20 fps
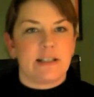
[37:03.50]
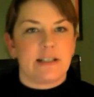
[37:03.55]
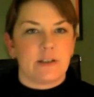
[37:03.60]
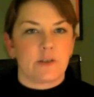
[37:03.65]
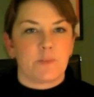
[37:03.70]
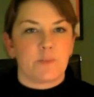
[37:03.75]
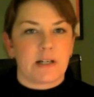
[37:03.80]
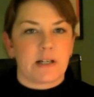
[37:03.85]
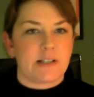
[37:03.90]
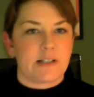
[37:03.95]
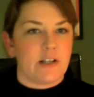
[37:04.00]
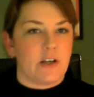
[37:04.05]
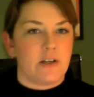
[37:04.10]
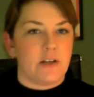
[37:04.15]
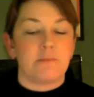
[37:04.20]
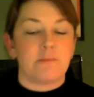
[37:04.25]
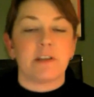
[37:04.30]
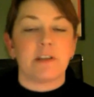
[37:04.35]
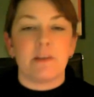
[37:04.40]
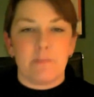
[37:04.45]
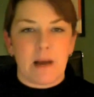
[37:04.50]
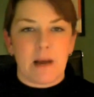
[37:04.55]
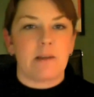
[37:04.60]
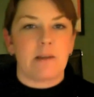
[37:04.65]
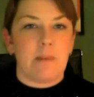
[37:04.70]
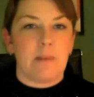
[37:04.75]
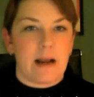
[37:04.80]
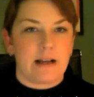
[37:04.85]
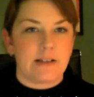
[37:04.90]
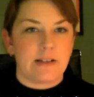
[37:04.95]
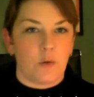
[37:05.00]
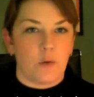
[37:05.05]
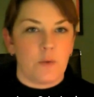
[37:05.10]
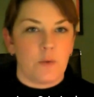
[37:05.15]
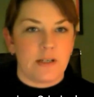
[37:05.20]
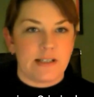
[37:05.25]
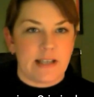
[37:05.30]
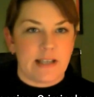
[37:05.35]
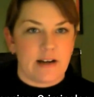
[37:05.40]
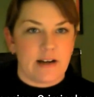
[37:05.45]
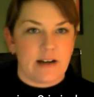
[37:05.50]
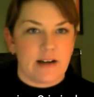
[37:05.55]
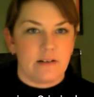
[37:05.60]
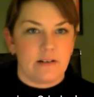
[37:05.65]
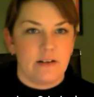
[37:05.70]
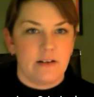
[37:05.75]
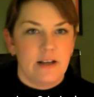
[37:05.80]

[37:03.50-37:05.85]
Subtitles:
those bricks out, but the backpack's always there.